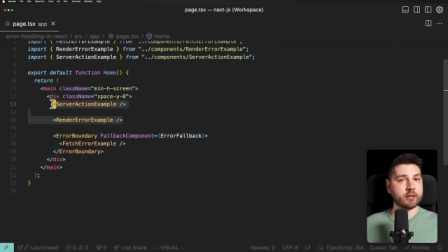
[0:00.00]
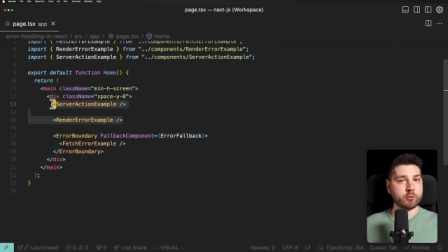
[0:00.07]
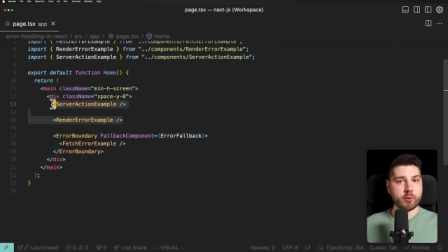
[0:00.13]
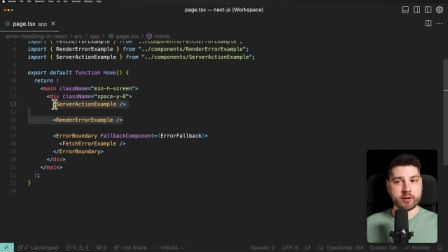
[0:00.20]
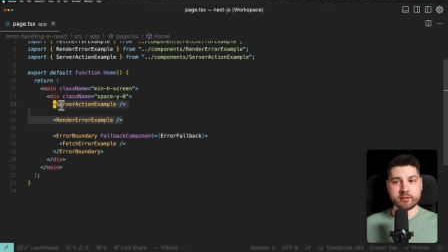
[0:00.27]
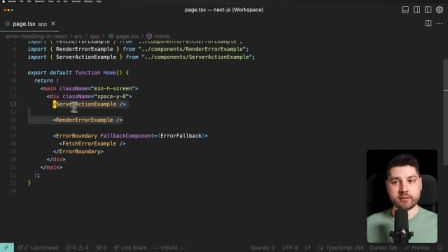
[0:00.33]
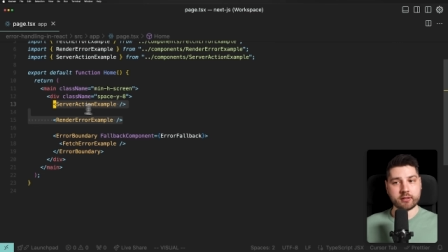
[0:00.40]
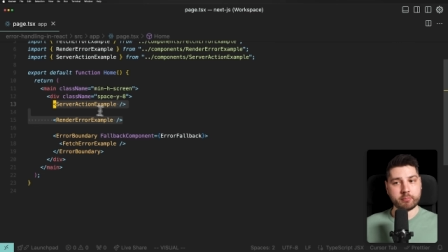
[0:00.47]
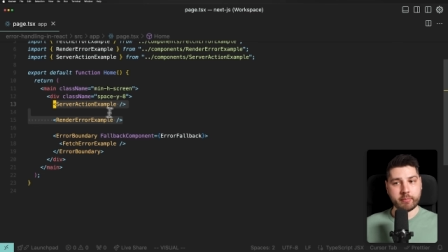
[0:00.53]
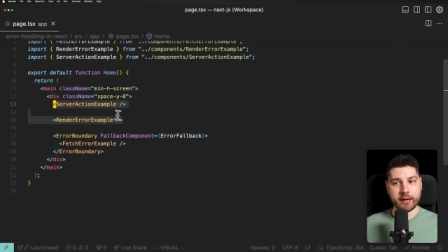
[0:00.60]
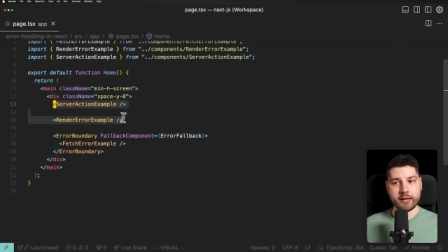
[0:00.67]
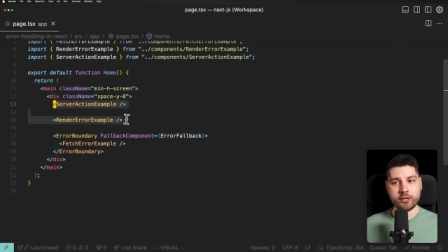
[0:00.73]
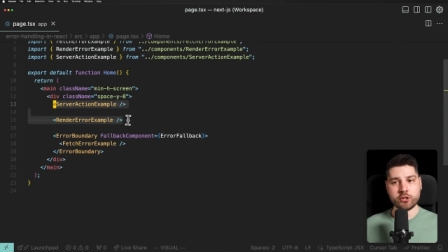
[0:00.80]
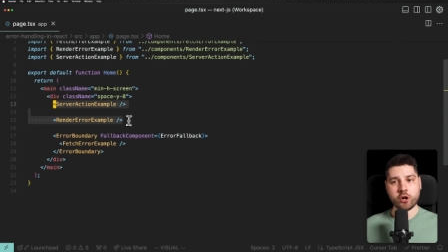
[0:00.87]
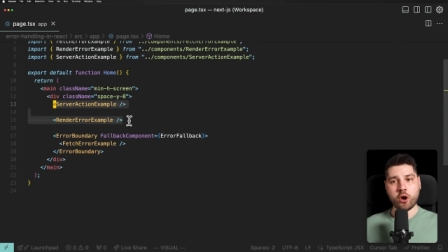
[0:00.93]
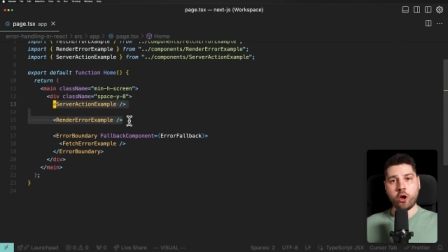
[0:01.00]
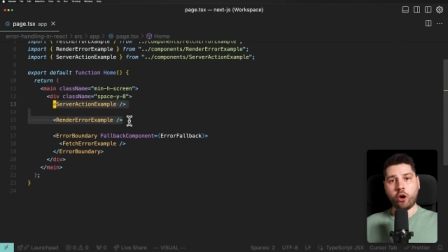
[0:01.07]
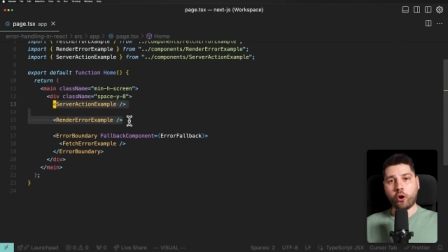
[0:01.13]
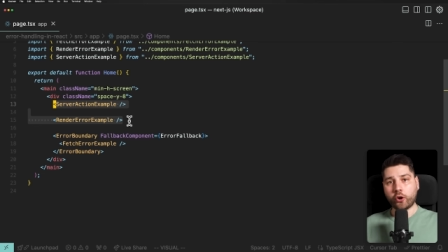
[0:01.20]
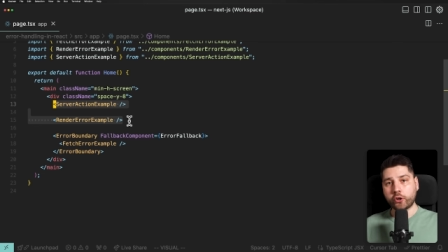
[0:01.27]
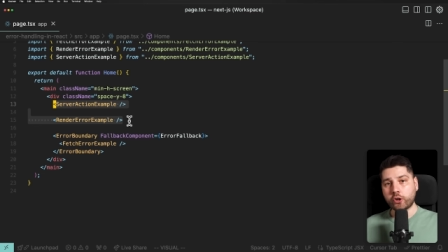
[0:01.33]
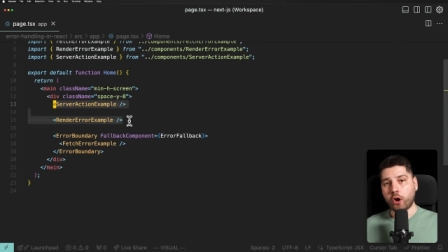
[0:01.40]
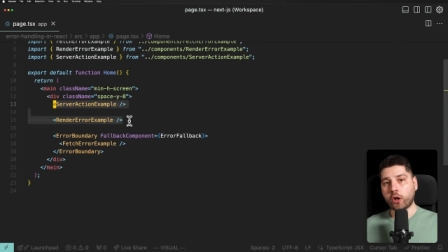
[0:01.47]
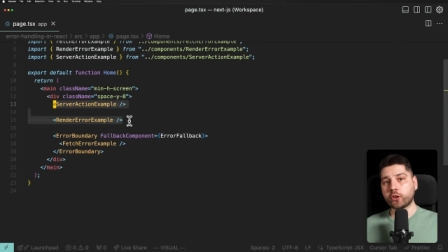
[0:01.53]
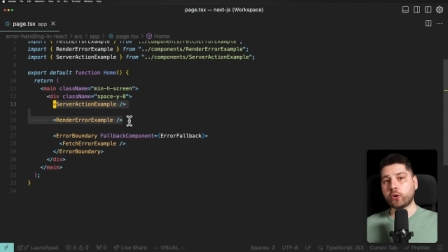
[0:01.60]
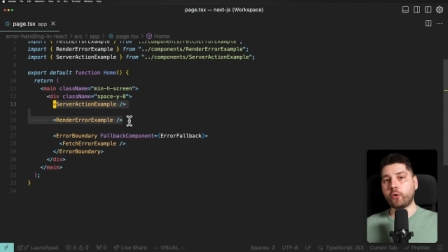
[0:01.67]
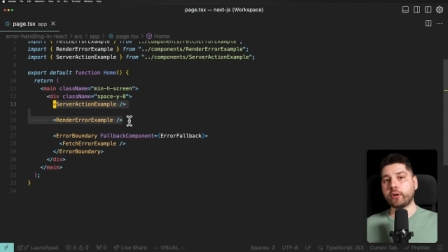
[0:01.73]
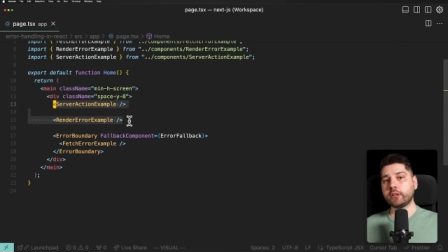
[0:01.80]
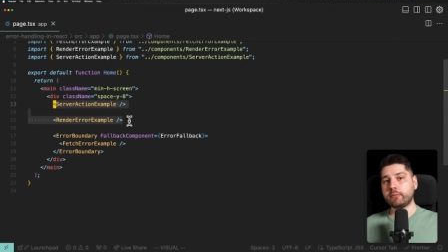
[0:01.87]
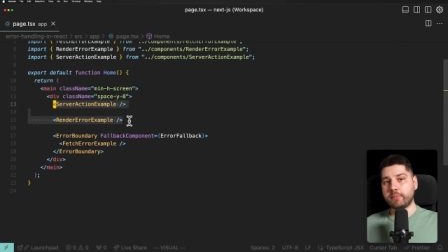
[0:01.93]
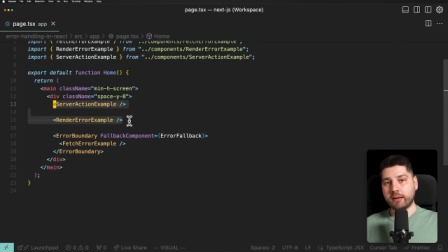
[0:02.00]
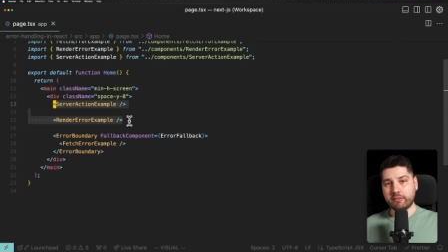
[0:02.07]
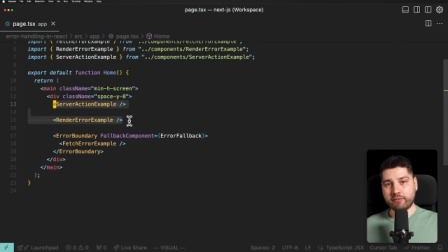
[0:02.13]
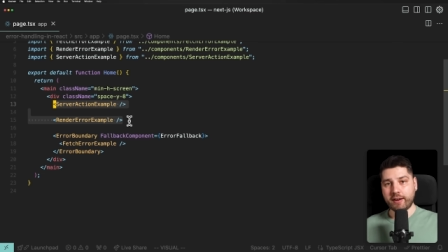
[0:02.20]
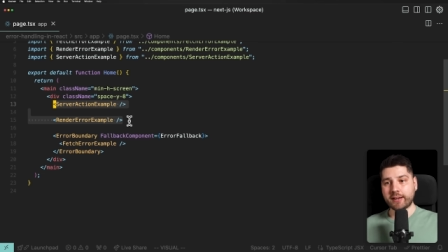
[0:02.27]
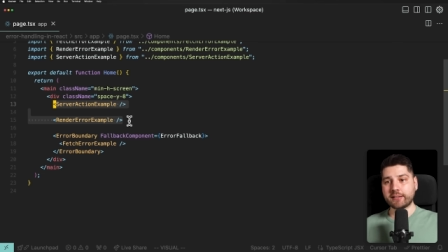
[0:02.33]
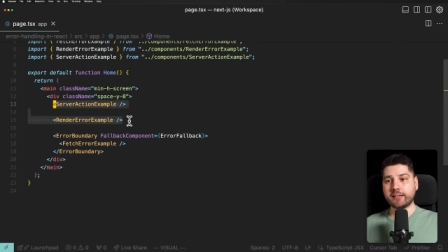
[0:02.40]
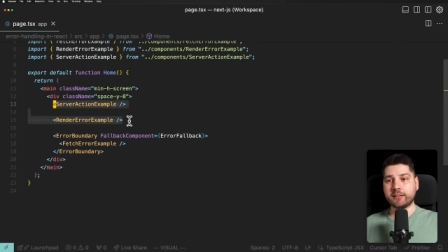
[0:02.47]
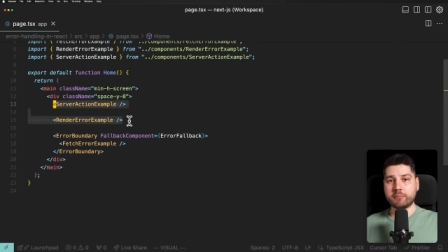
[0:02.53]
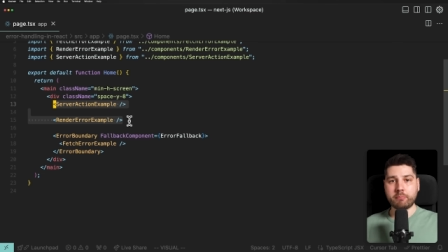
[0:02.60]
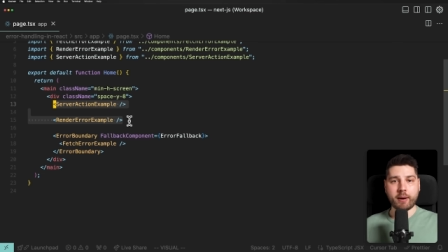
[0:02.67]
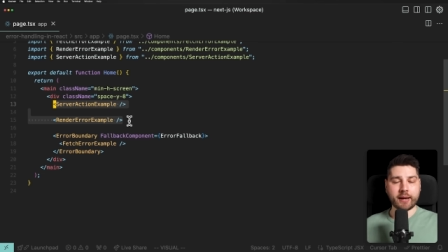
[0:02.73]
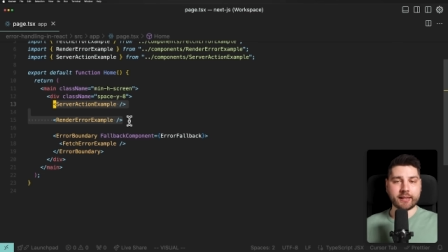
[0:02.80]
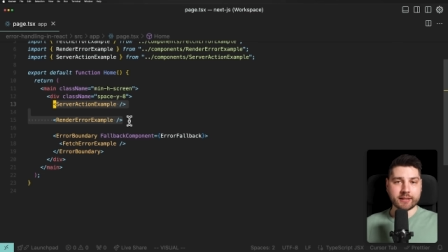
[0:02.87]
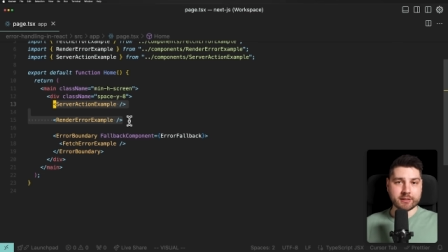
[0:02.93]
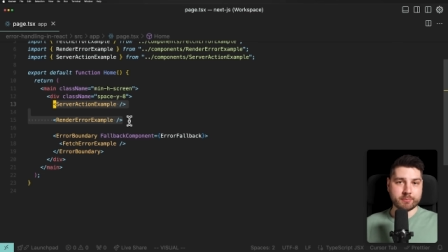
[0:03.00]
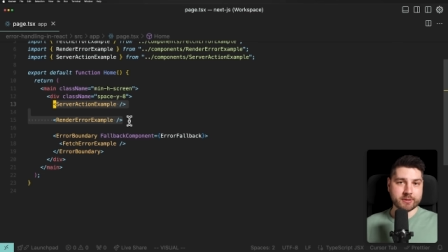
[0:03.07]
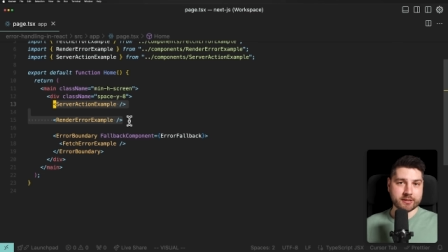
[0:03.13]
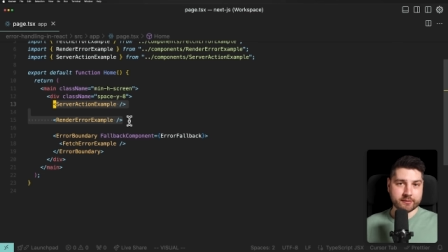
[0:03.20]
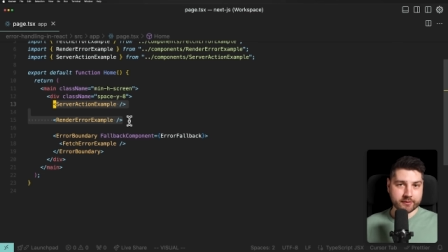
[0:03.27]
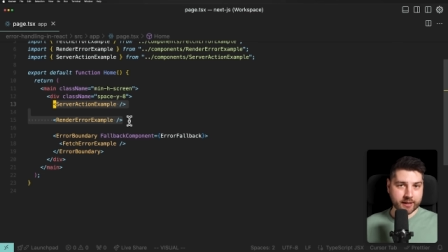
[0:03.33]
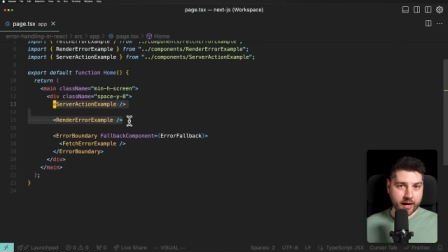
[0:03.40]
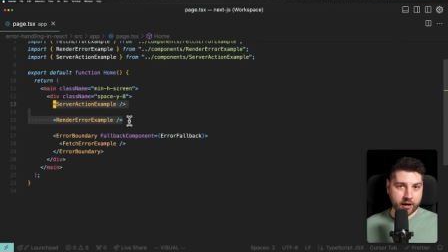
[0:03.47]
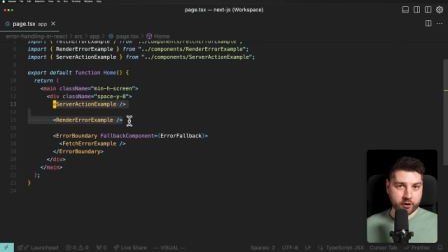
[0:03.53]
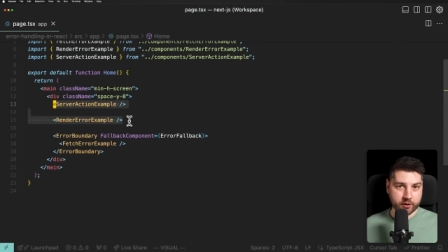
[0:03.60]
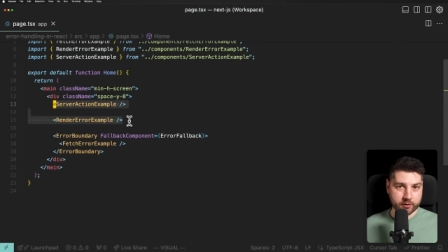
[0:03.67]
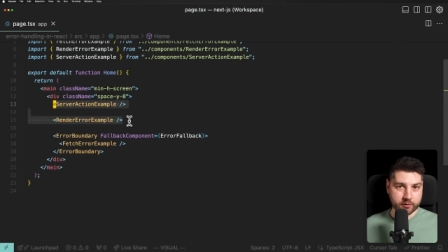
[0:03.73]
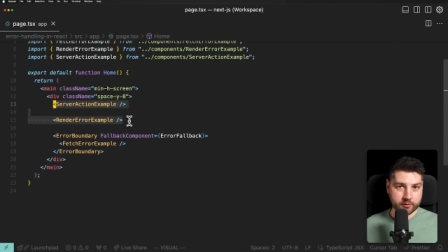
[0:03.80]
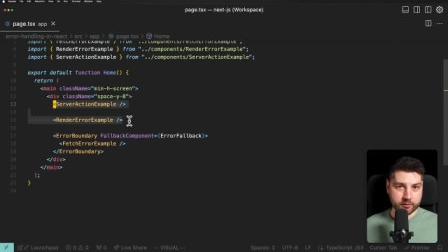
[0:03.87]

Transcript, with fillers: the rest of the page, are not going to be affected by that specific error.